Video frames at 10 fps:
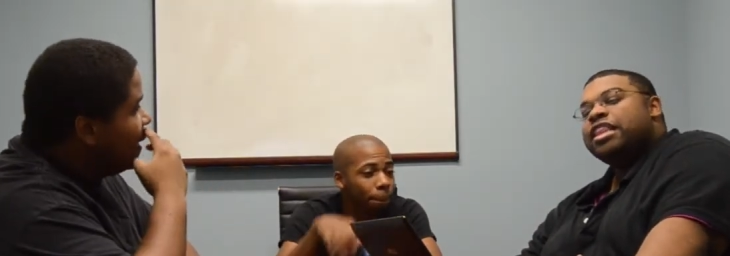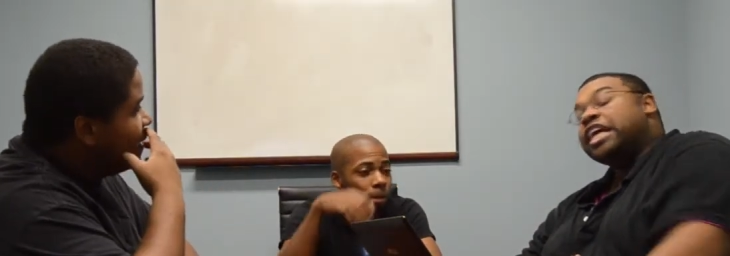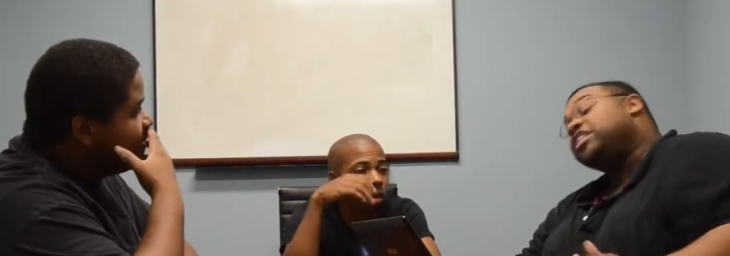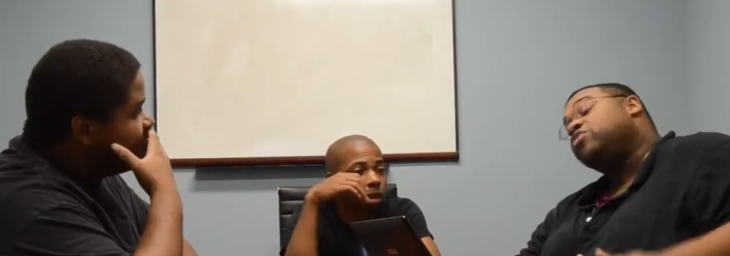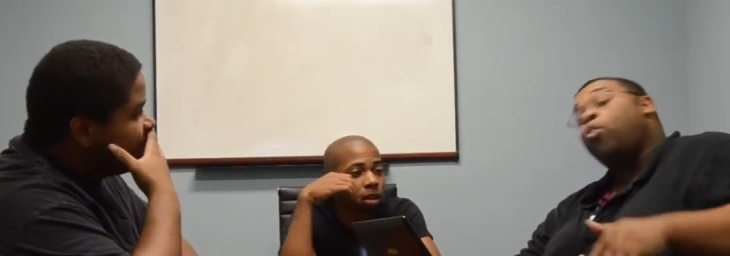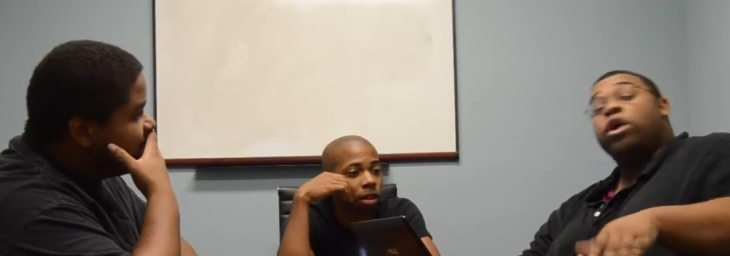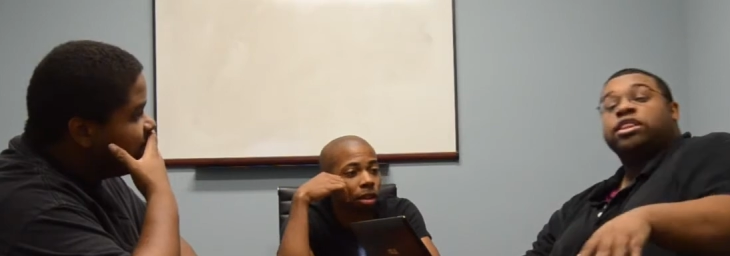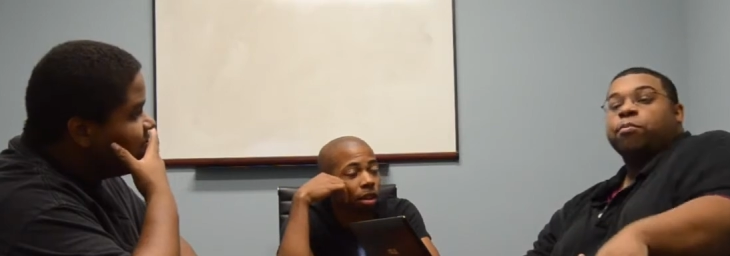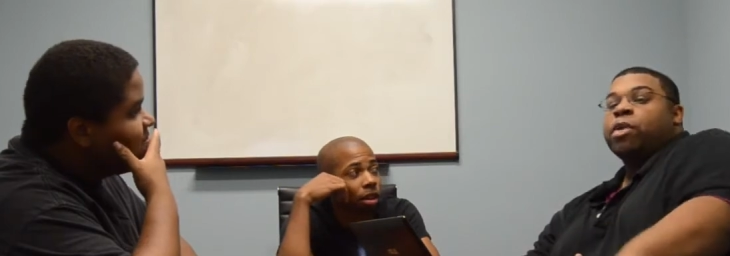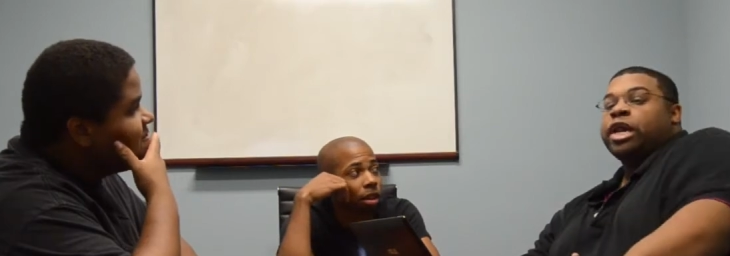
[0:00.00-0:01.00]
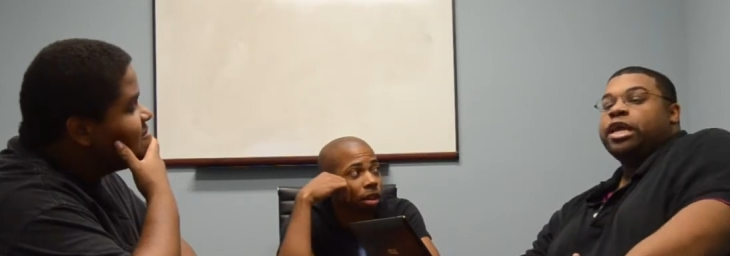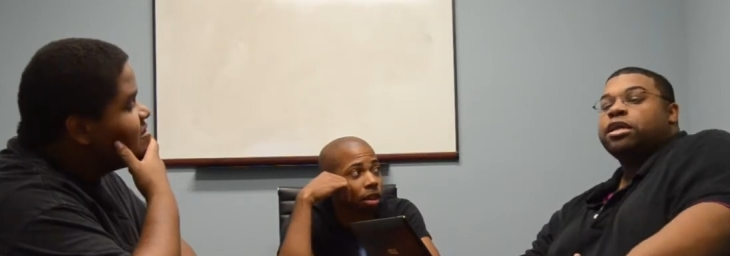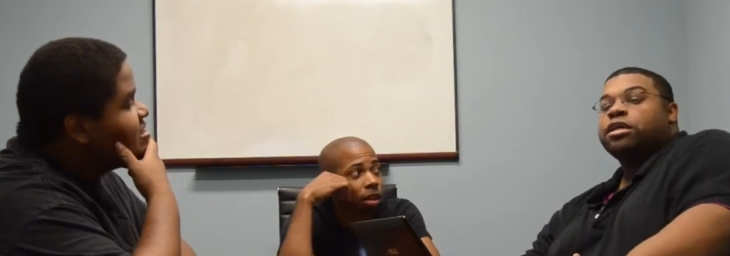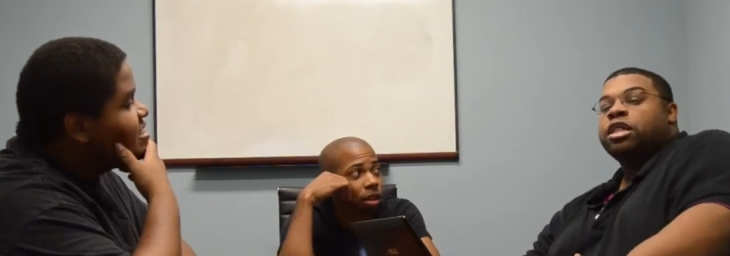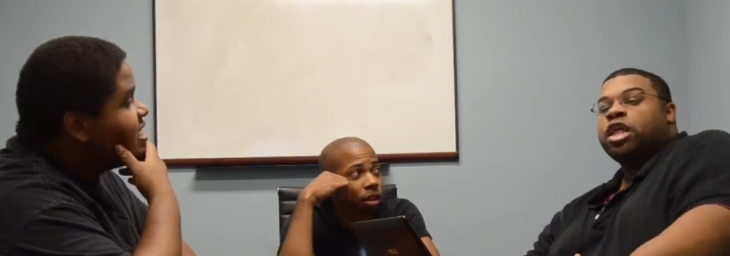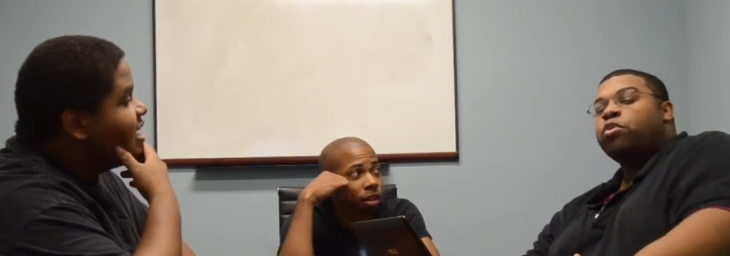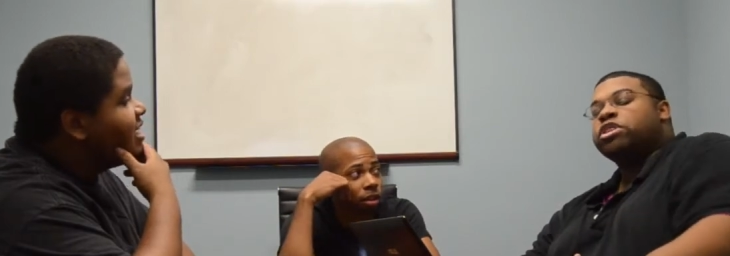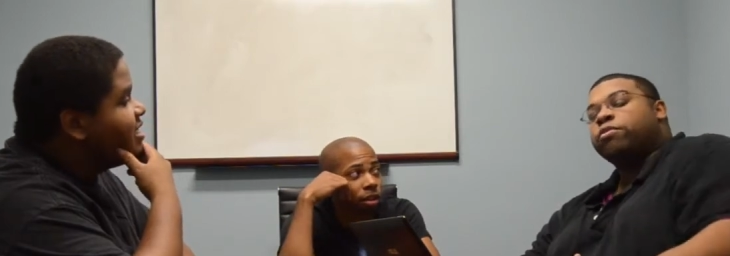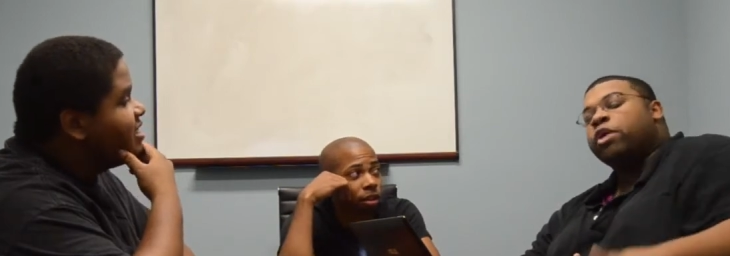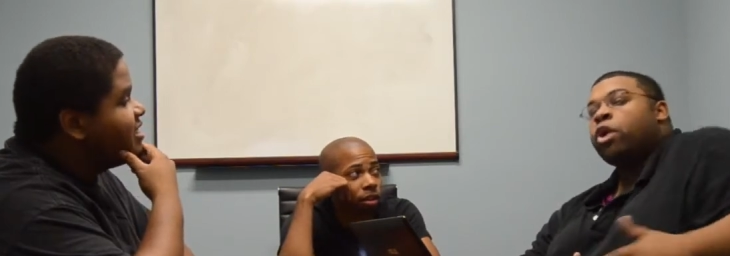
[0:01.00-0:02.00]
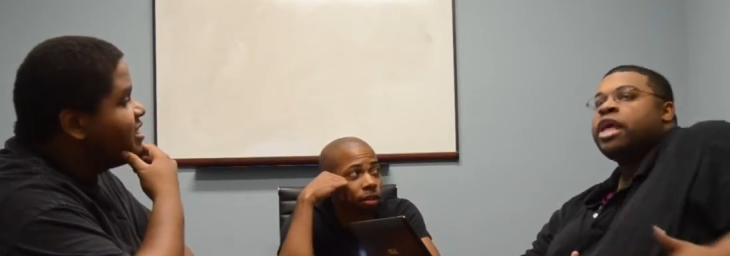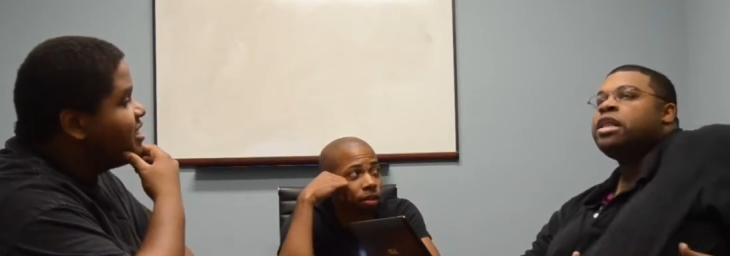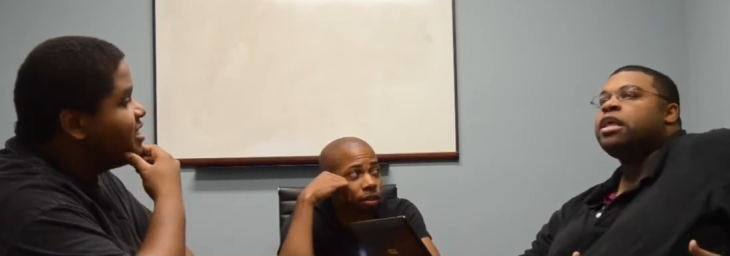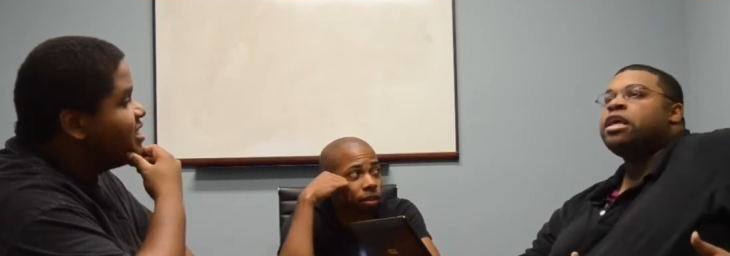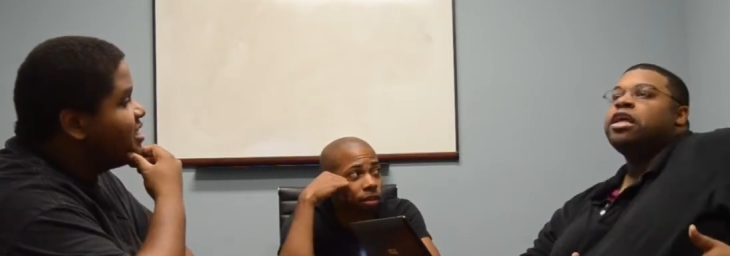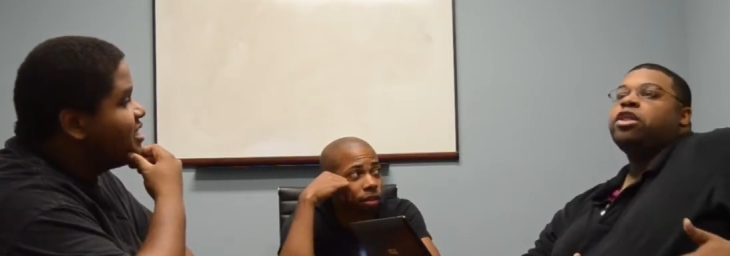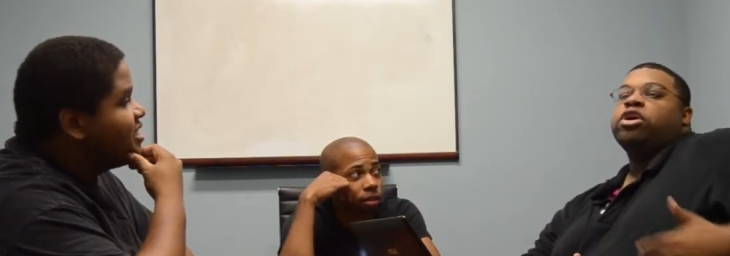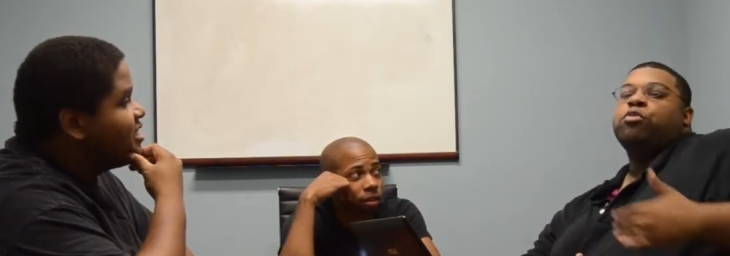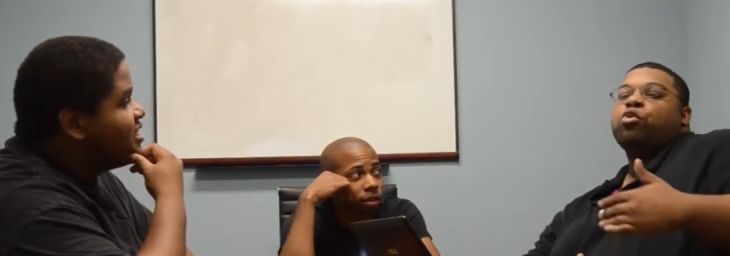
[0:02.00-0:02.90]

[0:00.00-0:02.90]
Speaker 1: They just want the money. They want the and don't get me